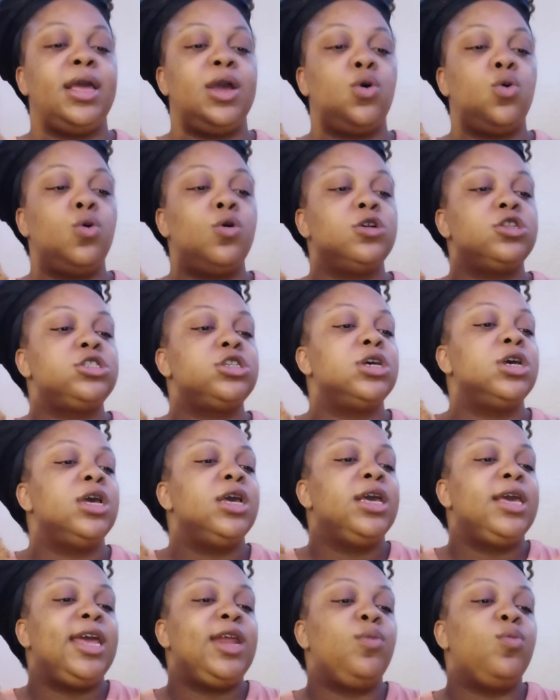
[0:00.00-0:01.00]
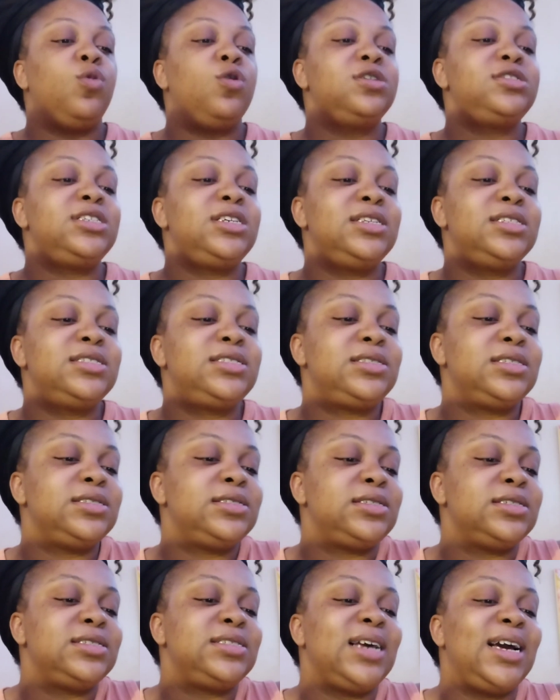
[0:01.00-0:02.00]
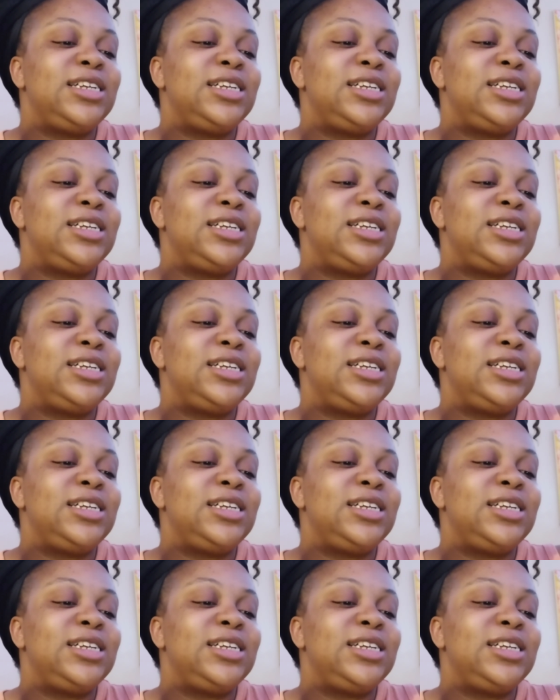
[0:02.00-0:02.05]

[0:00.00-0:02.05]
quote, in most instances,